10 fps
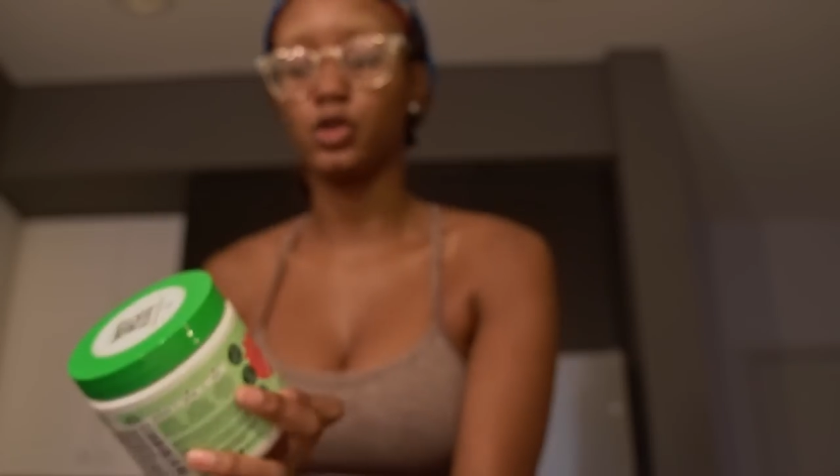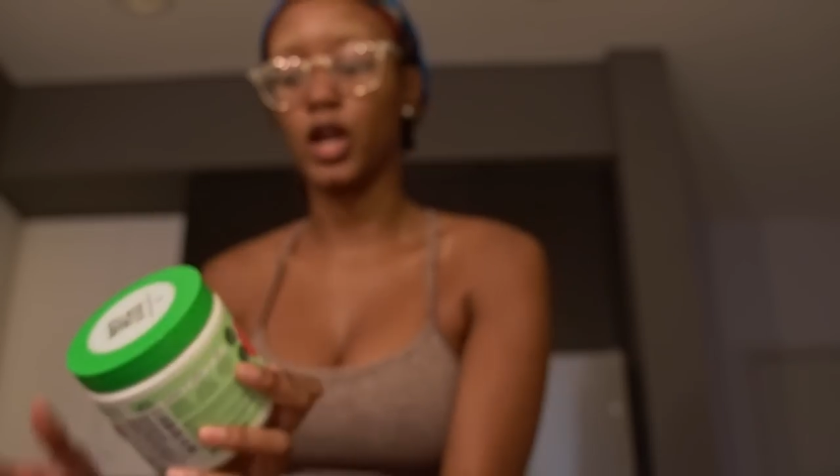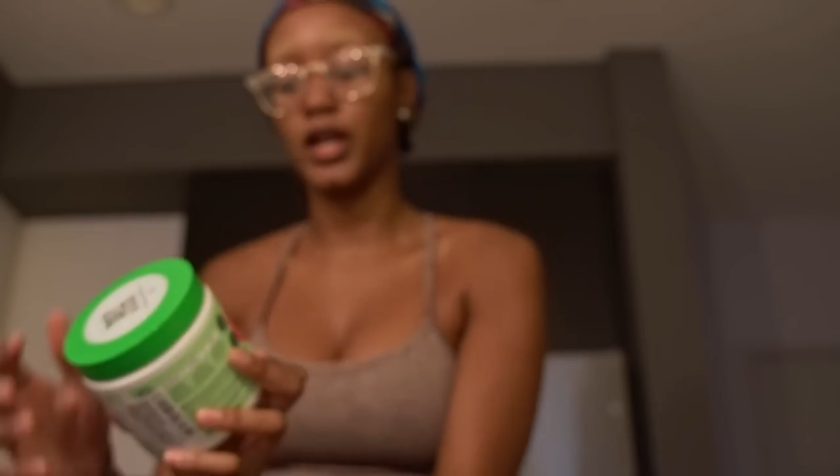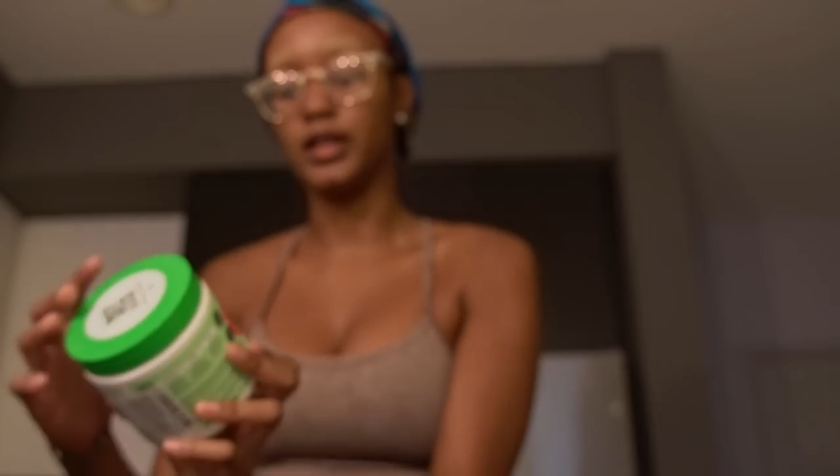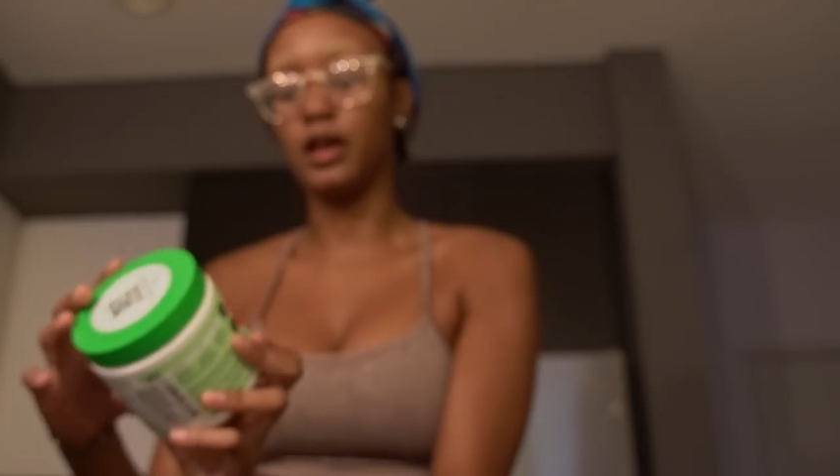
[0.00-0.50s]

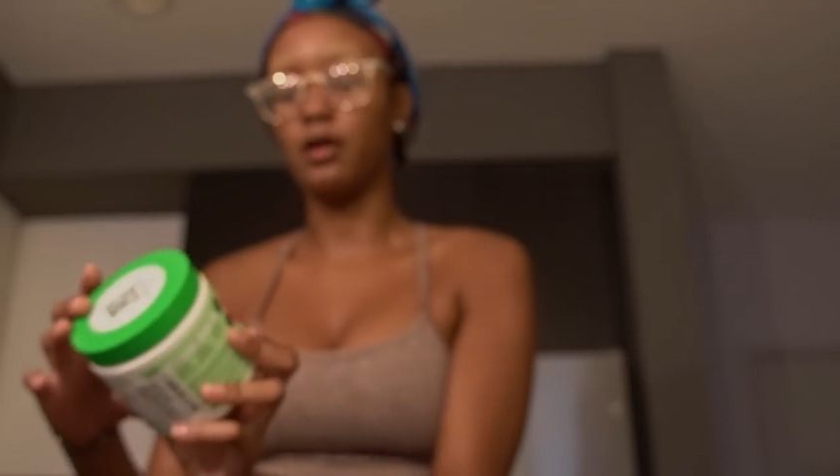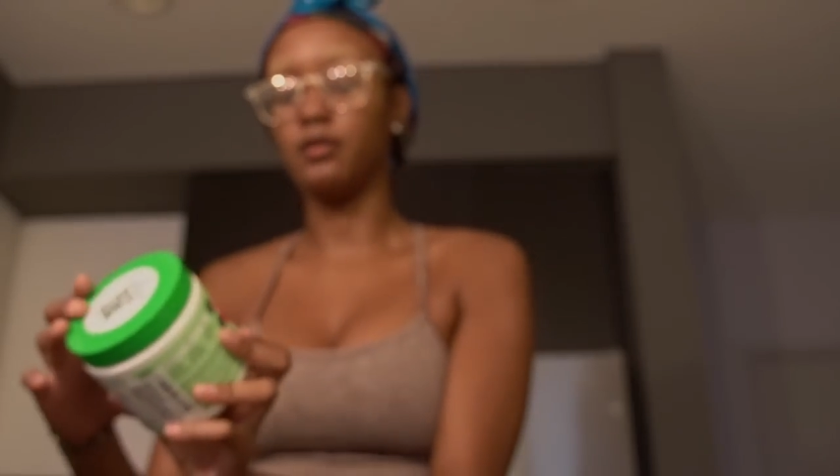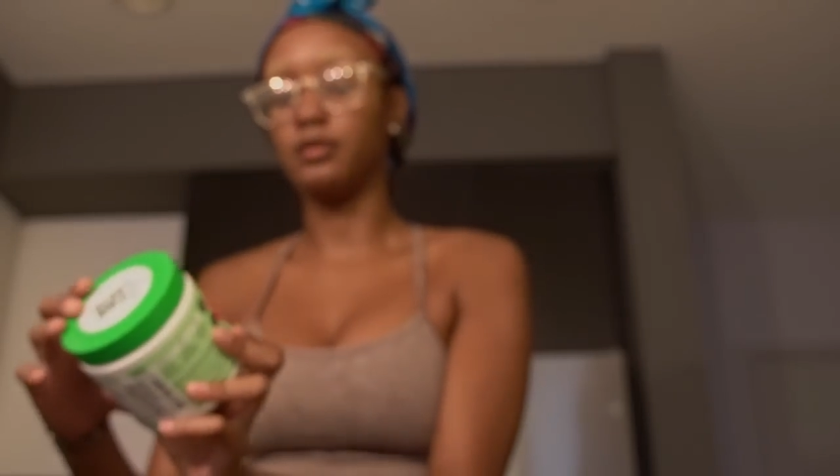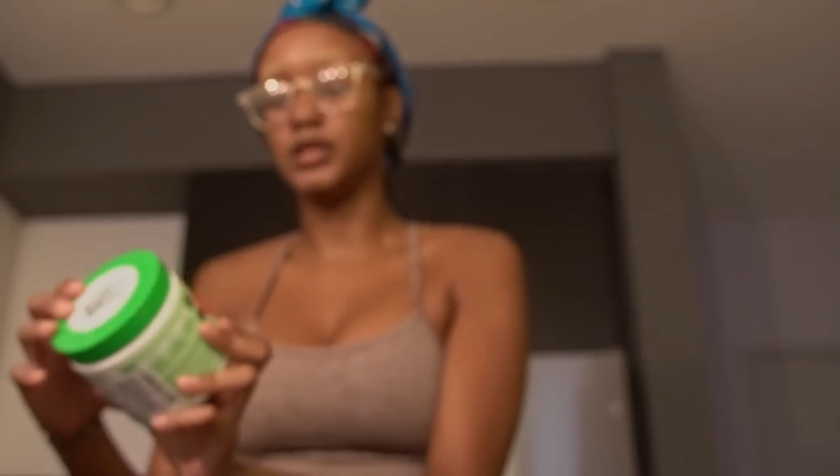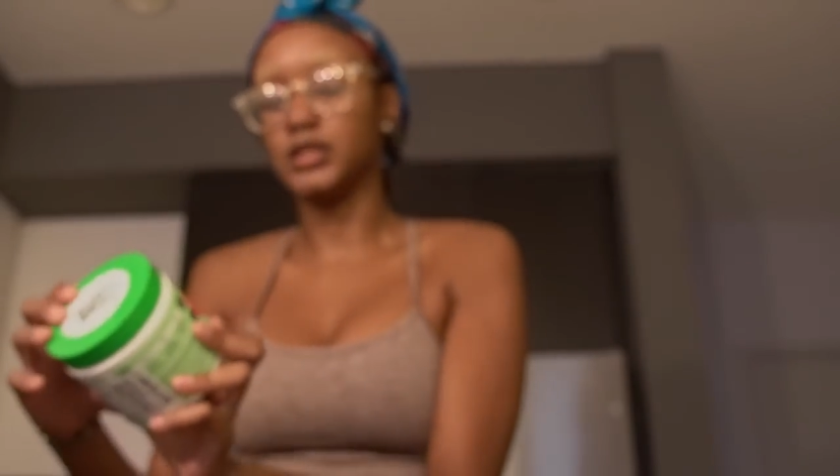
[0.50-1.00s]
trying it
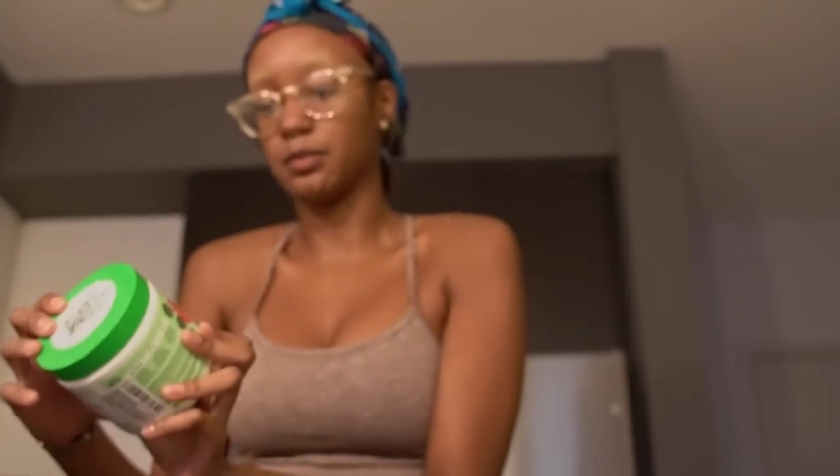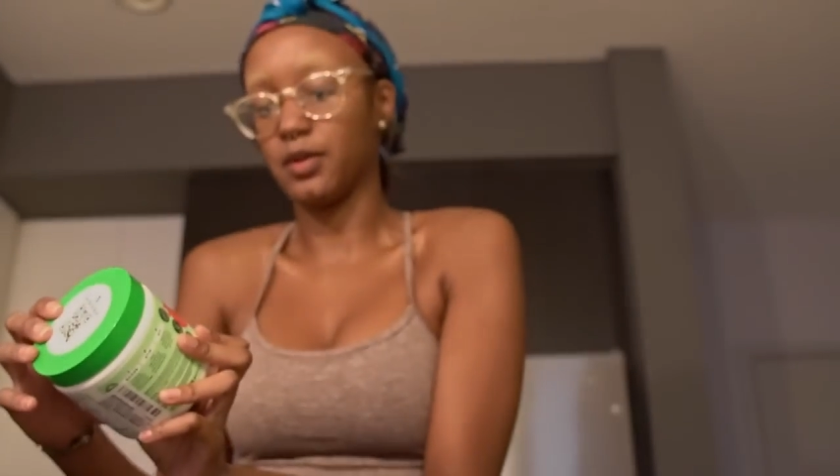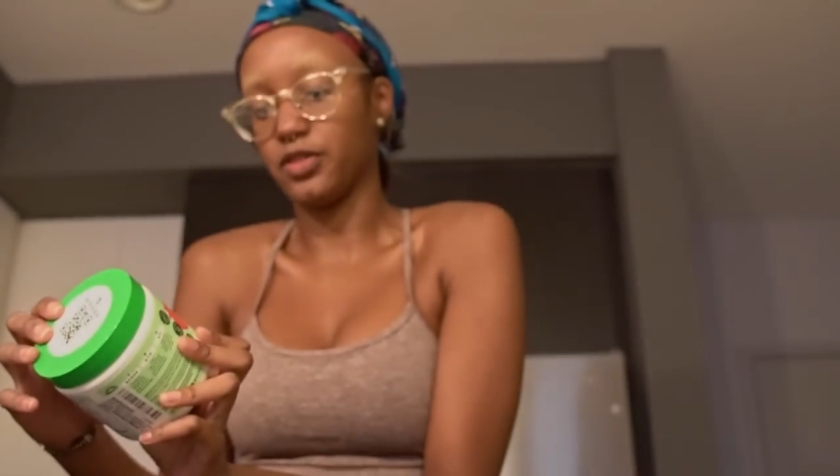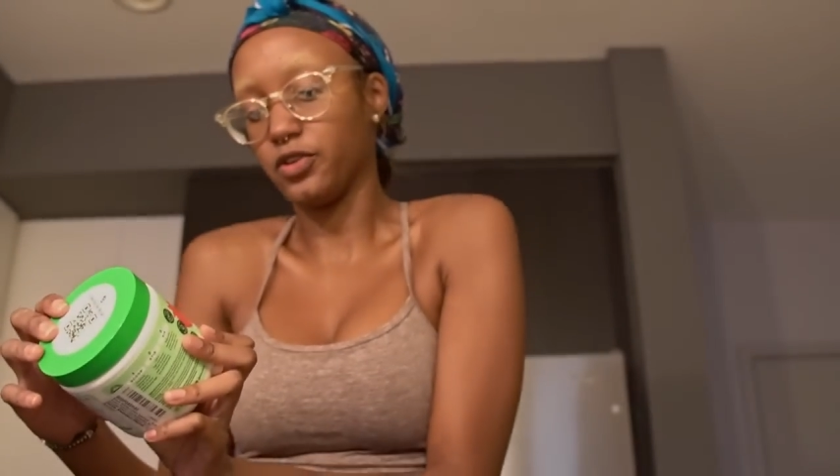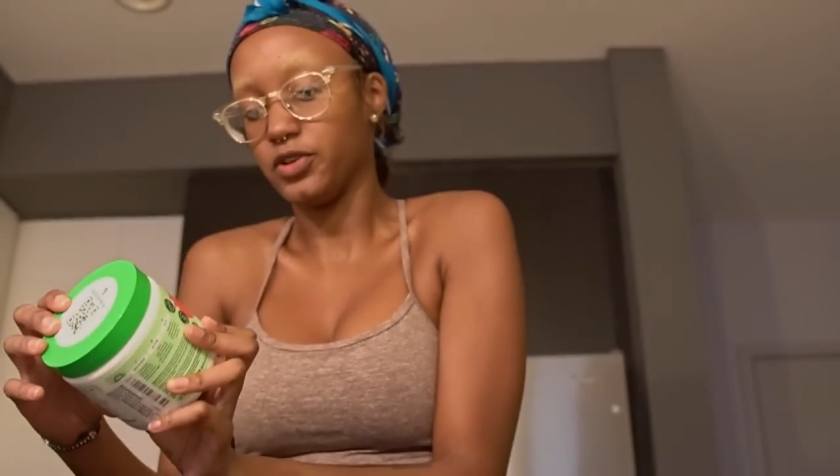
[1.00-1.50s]
out. This is like
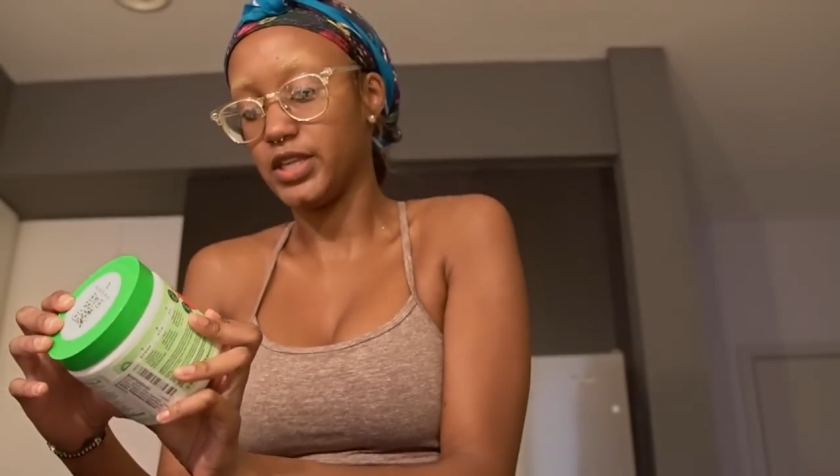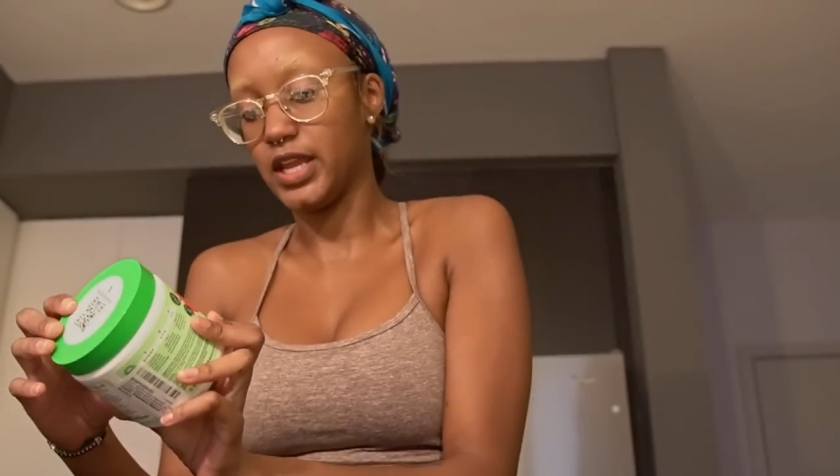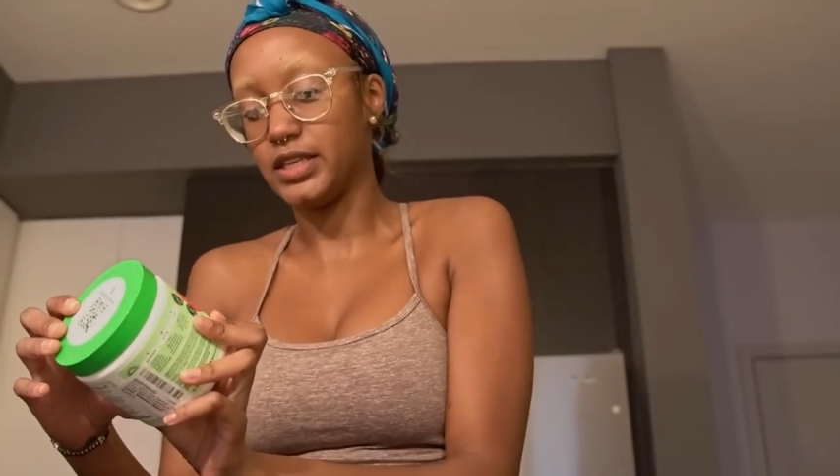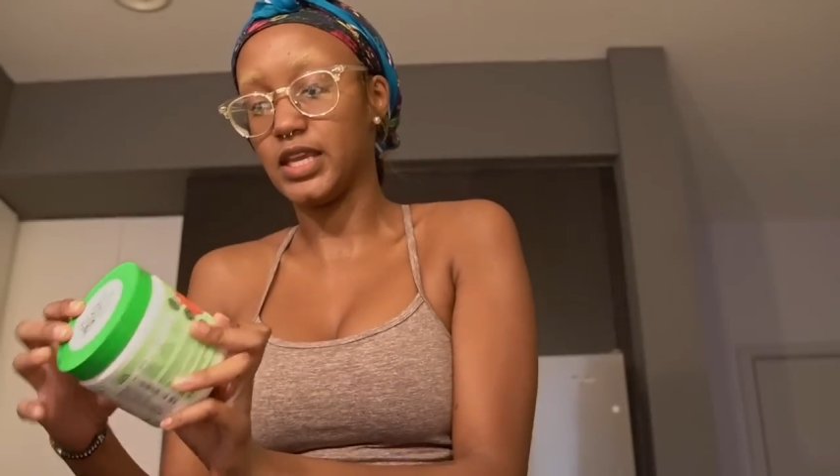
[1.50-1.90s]
my third day